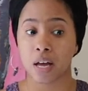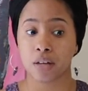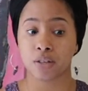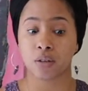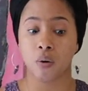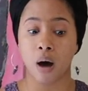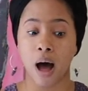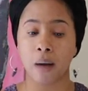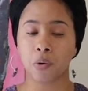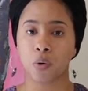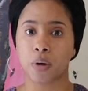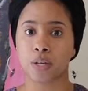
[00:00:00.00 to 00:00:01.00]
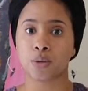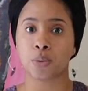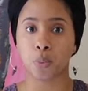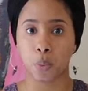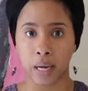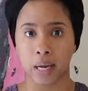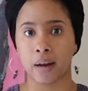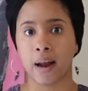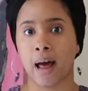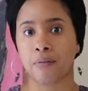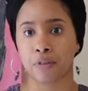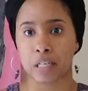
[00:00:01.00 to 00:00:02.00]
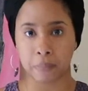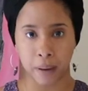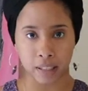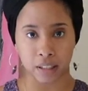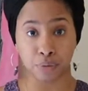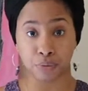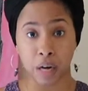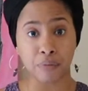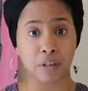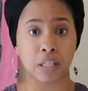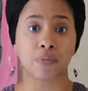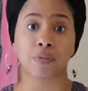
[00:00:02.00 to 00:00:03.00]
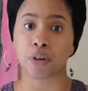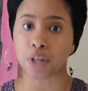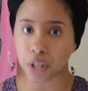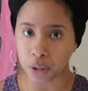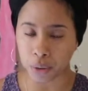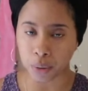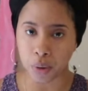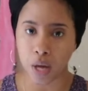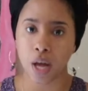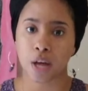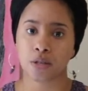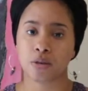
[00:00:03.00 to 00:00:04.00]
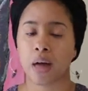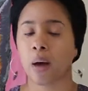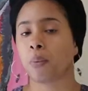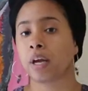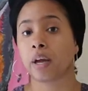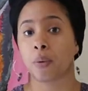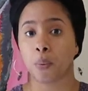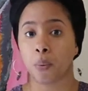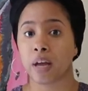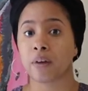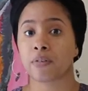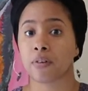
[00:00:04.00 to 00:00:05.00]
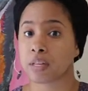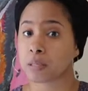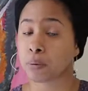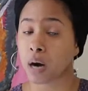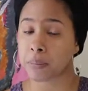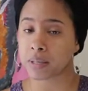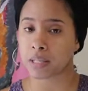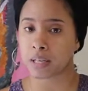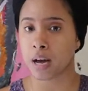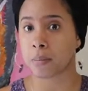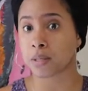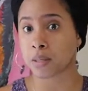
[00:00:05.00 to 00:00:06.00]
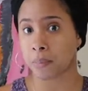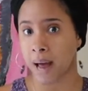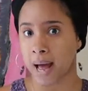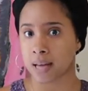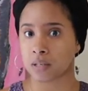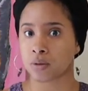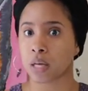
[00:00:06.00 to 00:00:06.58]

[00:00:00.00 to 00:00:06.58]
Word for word: And so I'm going to wait and have respect and reverence for you so that we can wait for this promise to come to pass.